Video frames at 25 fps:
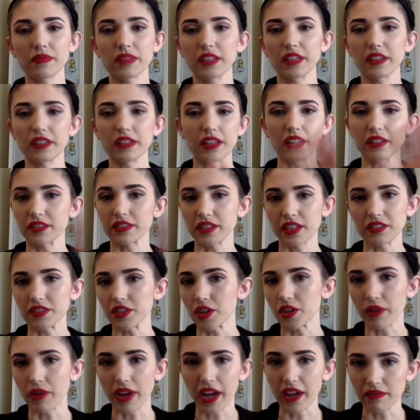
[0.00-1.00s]

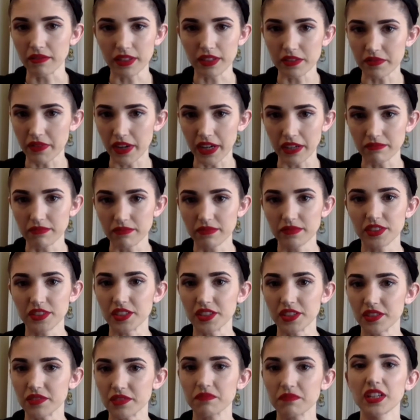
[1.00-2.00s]
it's okay, it's fine.
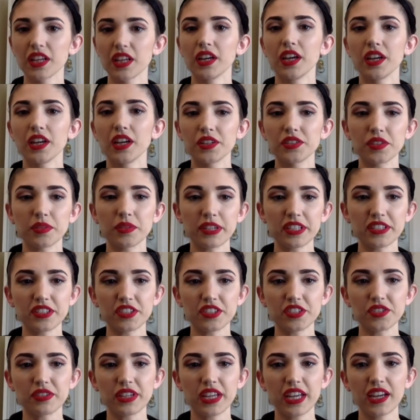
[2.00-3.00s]
Just do the best
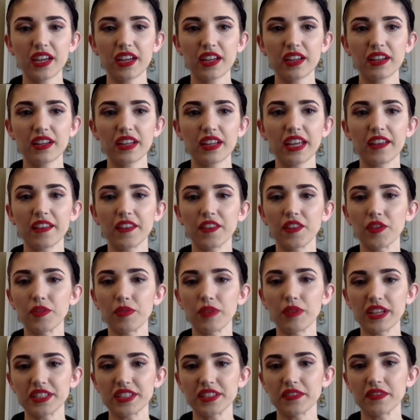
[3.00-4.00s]
that you can, and
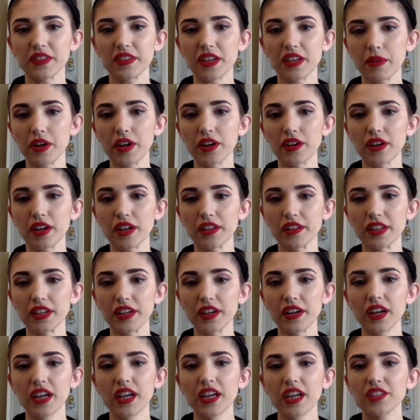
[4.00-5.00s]
the rest of them are on
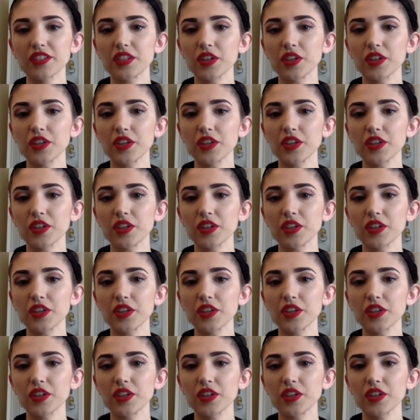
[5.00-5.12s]
there.